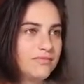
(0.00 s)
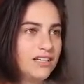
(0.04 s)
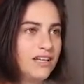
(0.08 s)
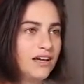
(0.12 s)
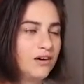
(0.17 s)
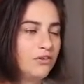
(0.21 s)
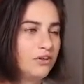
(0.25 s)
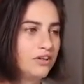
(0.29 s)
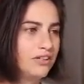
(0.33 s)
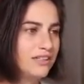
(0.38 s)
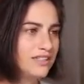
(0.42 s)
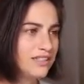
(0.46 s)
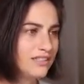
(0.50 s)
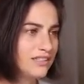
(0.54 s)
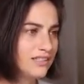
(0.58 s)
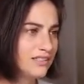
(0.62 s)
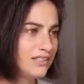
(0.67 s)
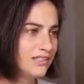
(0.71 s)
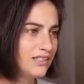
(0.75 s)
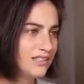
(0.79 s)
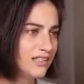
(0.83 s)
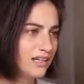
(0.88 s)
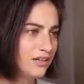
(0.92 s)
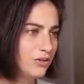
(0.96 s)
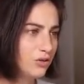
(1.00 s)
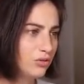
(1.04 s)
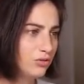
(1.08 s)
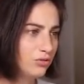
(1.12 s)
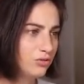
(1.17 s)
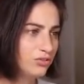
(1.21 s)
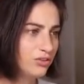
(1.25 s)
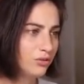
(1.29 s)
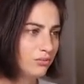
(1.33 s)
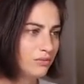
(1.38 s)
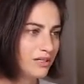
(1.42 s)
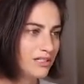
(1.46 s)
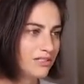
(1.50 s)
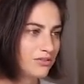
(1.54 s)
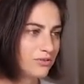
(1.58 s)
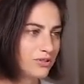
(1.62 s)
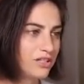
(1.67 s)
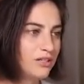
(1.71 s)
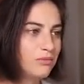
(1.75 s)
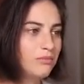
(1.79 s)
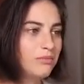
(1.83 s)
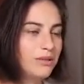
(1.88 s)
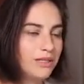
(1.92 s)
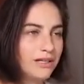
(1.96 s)
Now it doesn't stay hold on my
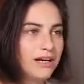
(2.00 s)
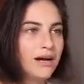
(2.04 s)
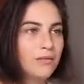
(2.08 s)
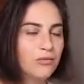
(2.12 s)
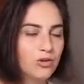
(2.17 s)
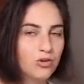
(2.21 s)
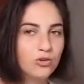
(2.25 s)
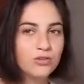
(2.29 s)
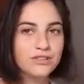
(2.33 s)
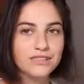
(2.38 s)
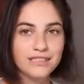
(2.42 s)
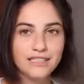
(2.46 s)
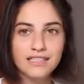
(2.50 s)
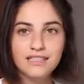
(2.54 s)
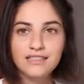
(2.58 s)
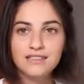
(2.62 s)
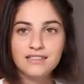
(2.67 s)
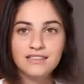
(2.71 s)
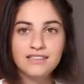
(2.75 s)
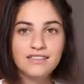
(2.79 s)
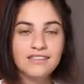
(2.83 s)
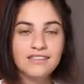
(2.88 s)
screen, but I'm holding it.